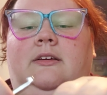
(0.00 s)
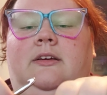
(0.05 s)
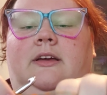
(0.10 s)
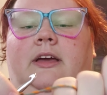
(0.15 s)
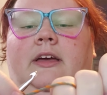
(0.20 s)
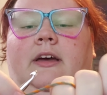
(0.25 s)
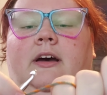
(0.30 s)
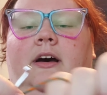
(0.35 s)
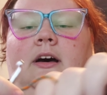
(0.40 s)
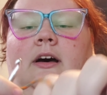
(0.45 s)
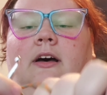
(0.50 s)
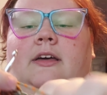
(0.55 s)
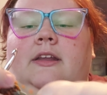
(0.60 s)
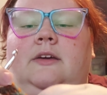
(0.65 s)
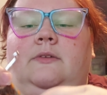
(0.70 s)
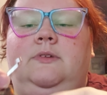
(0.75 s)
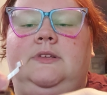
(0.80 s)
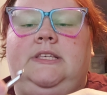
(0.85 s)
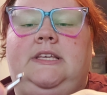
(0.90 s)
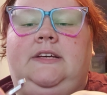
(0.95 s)

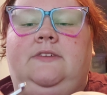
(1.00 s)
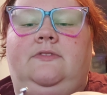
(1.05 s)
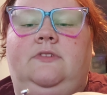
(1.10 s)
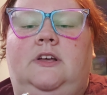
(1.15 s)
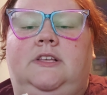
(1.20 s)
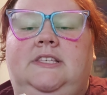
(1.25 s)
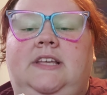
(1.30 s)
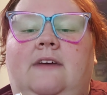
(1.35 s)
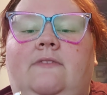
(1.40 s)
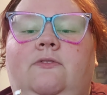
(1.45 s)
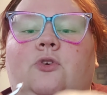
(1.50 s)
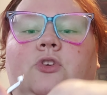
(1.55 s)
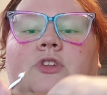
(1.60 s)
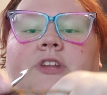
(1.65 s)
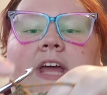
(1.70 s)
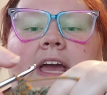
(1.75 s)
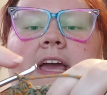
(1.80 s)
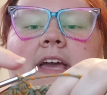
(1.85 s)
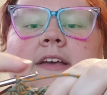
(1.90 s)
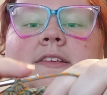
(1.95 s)
And it was like several
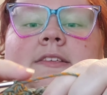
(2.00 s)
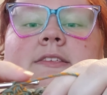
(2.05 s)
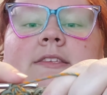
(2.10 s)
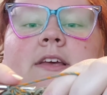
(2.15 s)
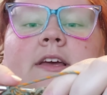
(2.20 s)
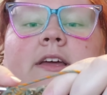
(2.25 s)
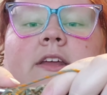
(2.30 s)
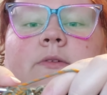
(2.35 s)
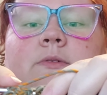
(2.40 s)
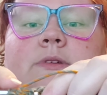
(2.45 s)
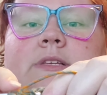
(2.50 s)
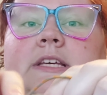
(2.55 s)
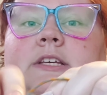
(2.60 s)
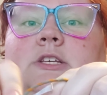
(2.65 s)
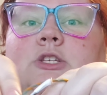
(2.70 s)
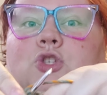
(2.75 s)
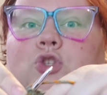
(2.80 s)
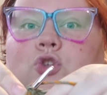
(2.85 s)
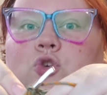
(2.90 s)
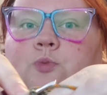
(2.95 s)
days, and it was
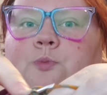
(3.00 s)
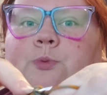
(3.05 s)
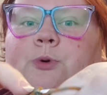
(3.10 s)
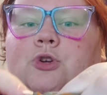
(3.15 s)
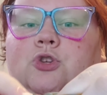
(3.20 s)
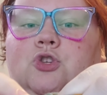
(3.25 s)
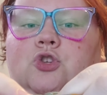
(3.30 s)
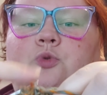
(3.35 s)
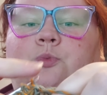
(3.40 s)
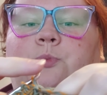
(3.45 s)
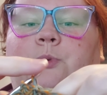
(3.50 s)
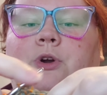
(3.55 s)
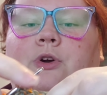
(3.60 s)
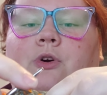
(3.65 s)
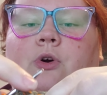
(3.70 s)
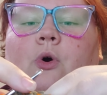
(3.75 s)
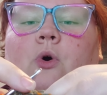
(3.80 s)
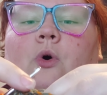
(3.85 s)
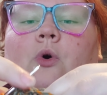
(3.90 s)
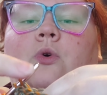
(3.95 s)
like super, super
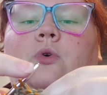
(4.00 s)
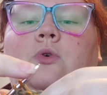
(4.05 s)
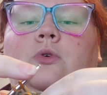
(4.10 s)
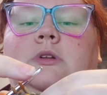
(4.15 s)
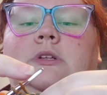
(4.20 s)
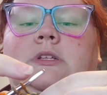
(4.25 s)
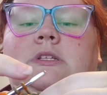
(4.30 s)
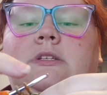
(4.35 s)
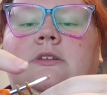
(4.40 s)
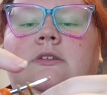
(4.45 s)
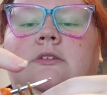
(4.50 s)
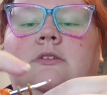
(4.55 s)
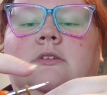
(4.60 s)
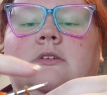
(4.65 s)
cold.